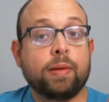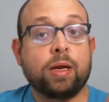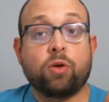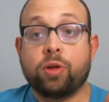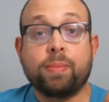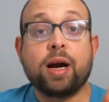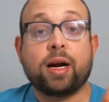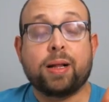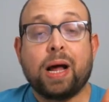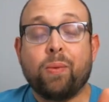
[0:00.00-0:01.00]
in North
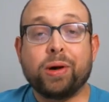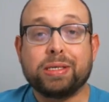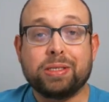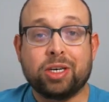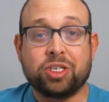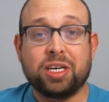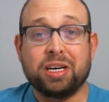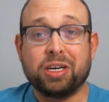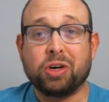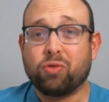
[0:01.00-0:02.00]
America that wasn't such
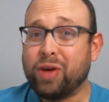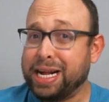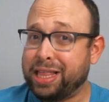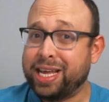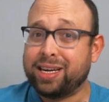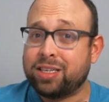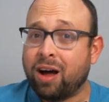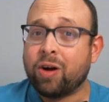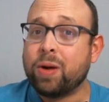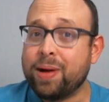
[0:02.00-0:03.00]
a great thing to
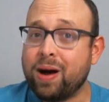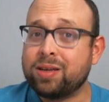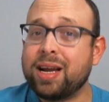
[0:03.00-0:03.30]
talk about,